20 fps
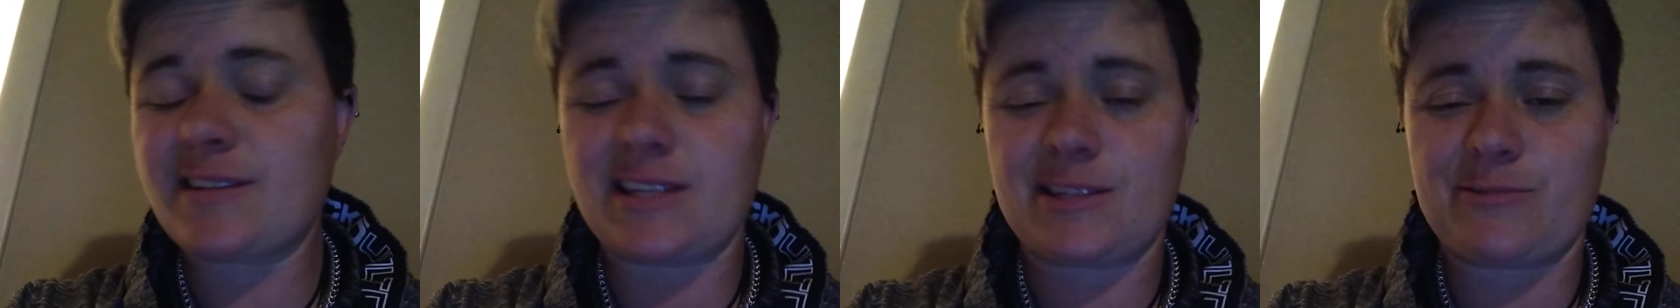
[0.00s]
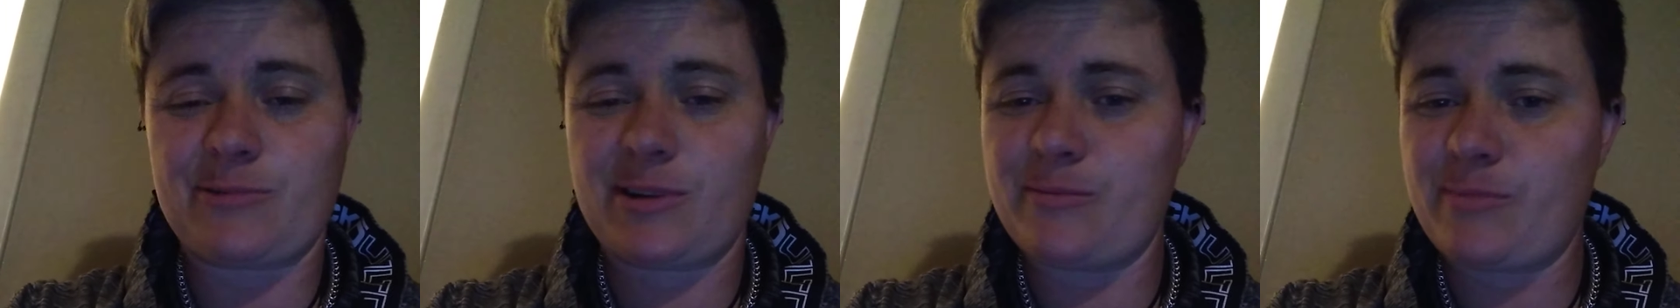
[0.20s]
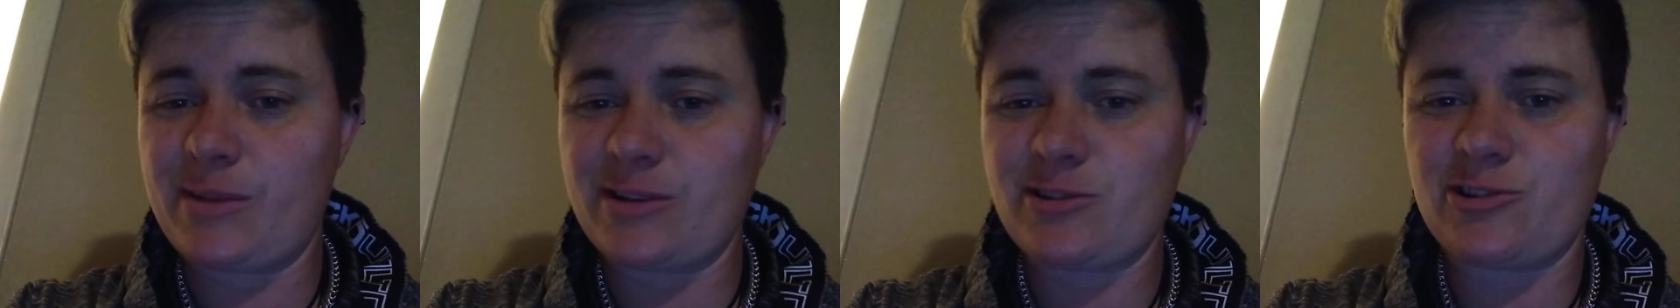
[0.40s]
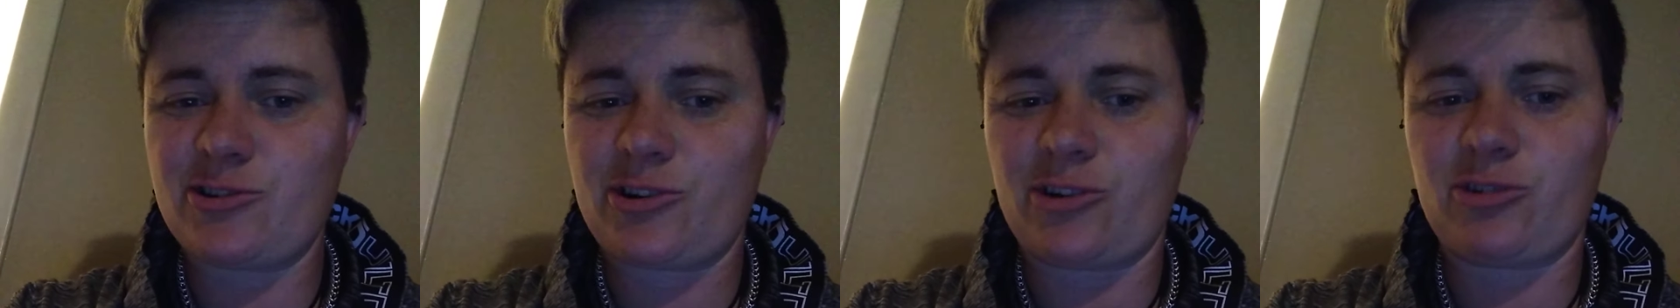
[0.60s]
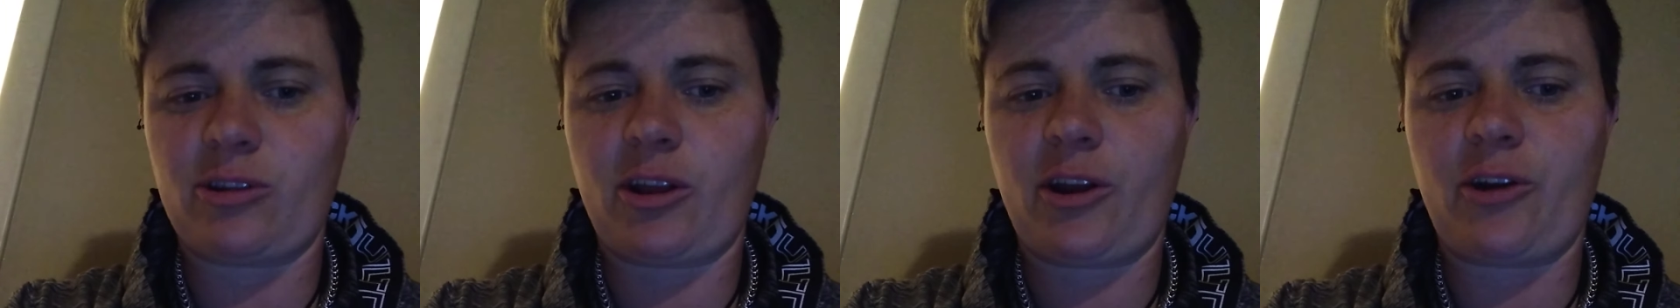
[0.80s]
as we mentioned
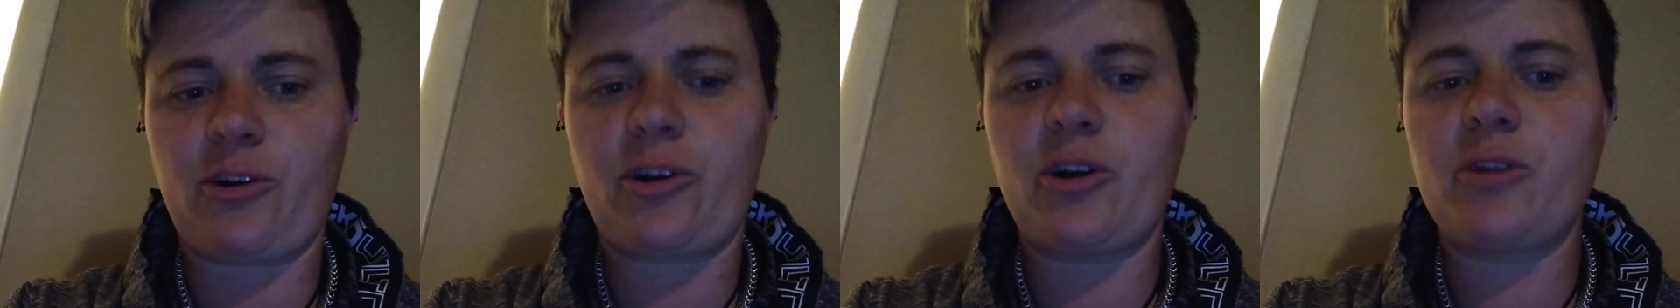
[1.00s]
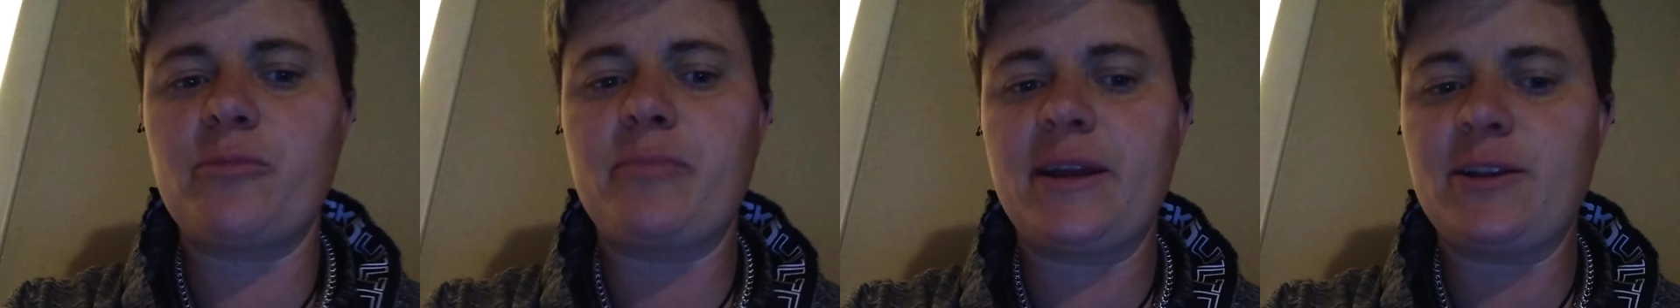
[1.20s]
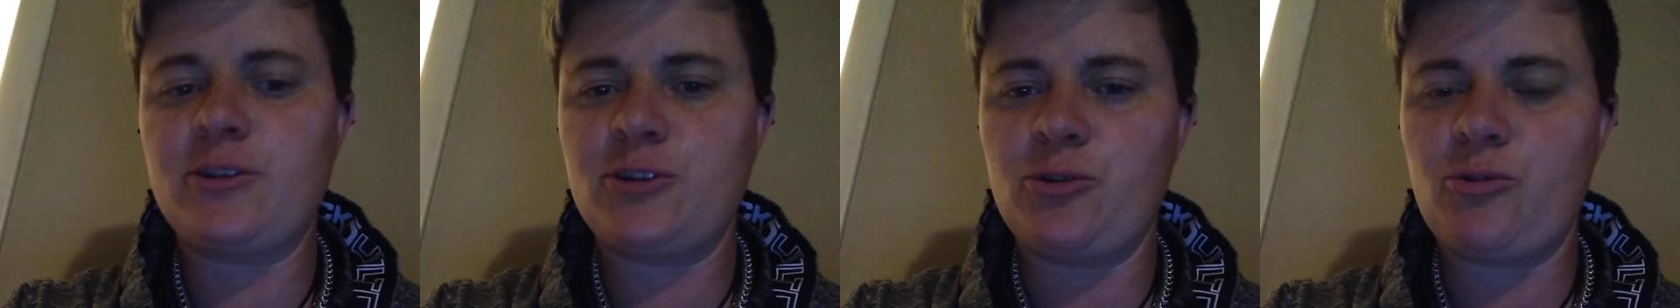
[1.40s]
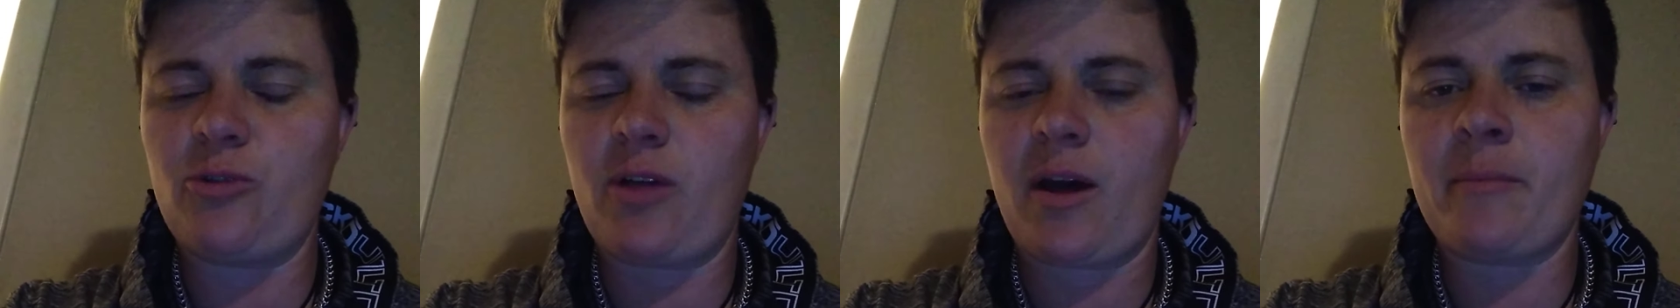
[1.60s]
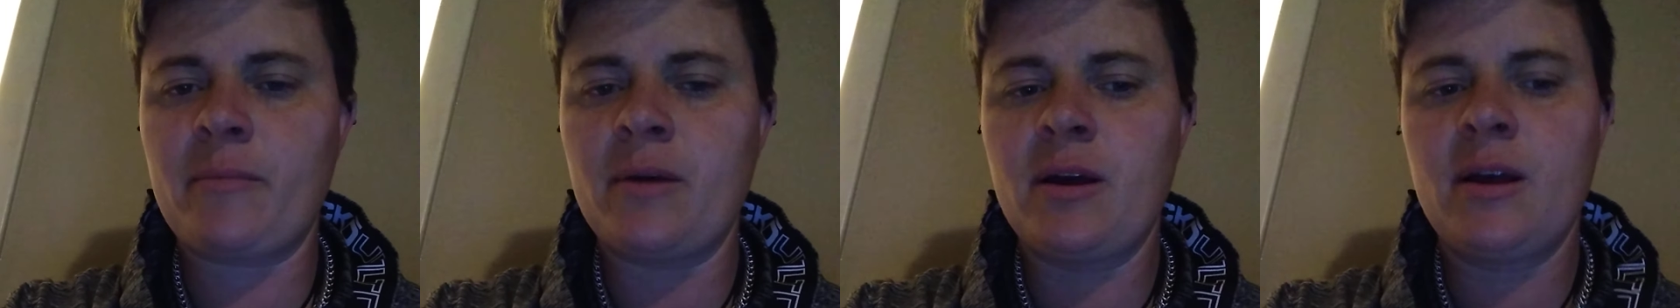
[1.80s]
earlier, could be to
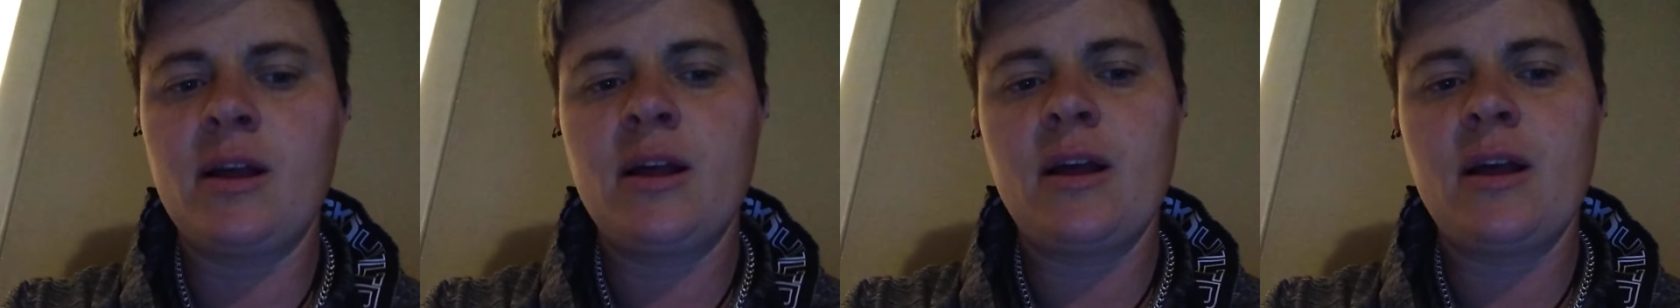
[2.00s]
them?